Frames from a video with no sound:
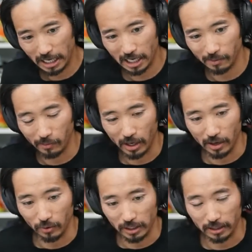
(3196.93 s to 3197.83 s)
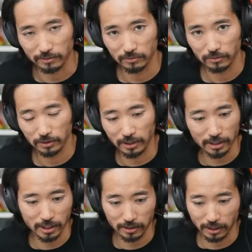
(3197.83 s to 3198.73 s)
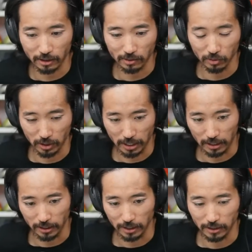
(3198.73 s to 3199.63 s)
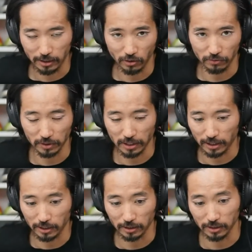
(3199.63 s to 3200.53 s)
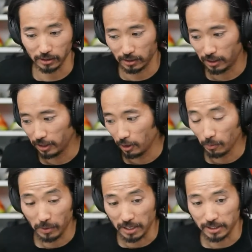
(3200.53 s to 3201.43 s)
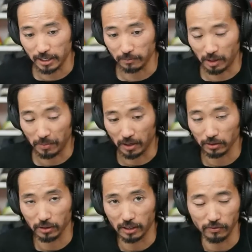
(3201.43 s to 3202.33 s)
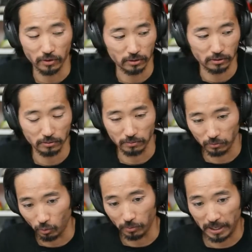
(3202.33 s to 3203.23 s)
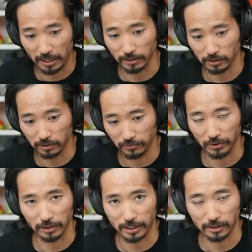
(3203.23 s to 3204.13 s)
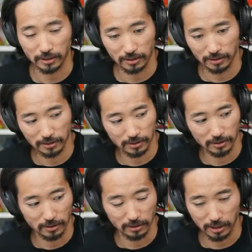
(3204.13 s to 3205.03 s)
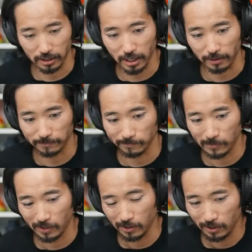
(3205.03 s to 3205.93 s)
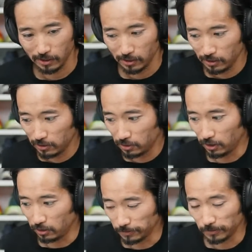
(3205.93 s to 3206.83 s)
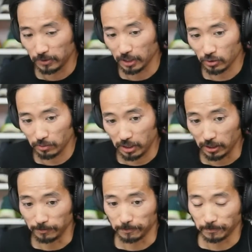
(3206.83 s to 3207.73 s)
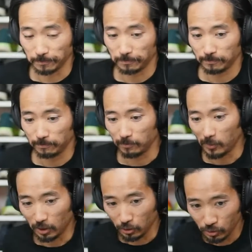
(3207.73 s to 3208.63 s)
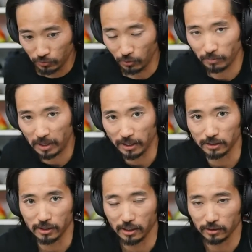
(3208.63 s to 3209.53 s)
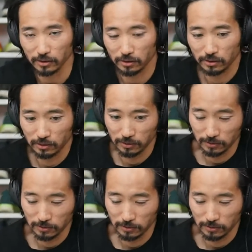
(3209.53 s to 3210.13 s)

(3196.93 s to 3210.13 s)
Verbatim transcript: And I'm okay with that. So that's kind of how I'm looking at it. And then hopefully I can at least maintain my marathon effort or pace for the last 10K. So that's what I'm thinking. I'll lose four minutes in the hills,